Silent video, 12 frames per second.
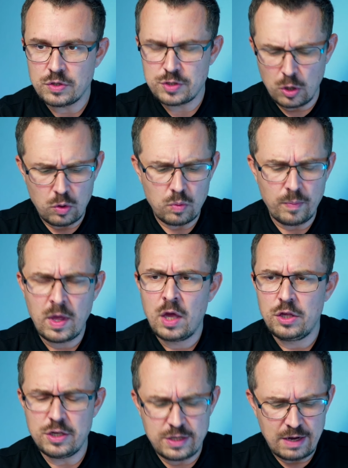So
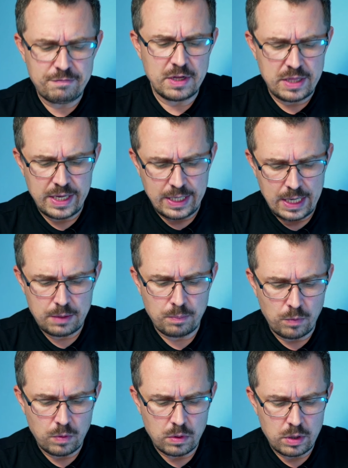you definitely get
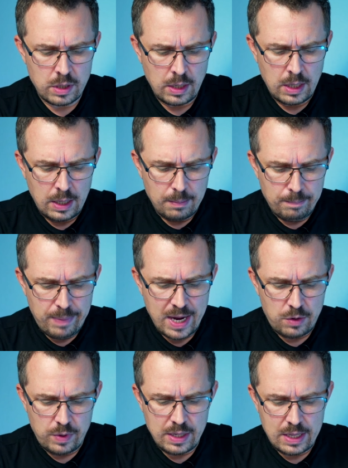more
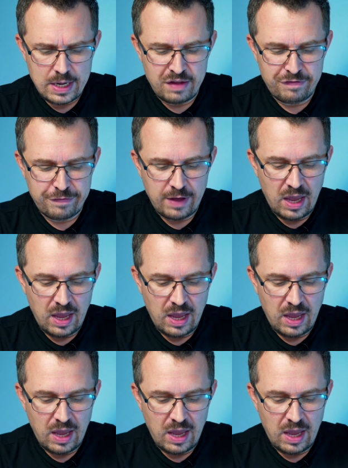battery life,